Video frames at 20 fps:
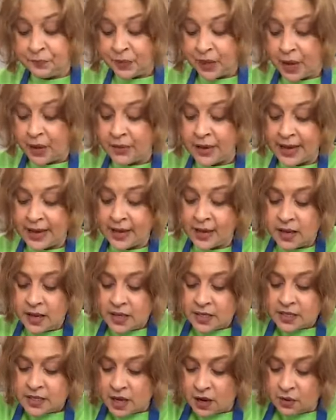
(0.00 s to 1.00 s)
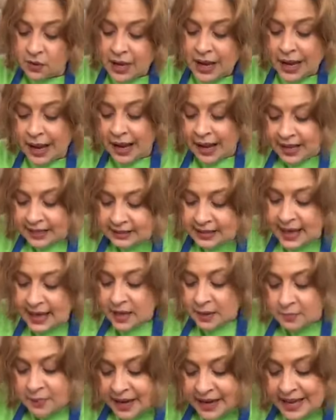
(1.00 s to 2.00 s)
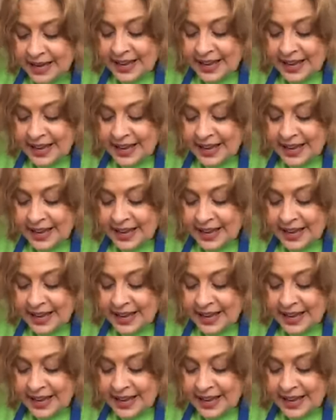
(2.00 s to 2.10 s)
Okay, so I like my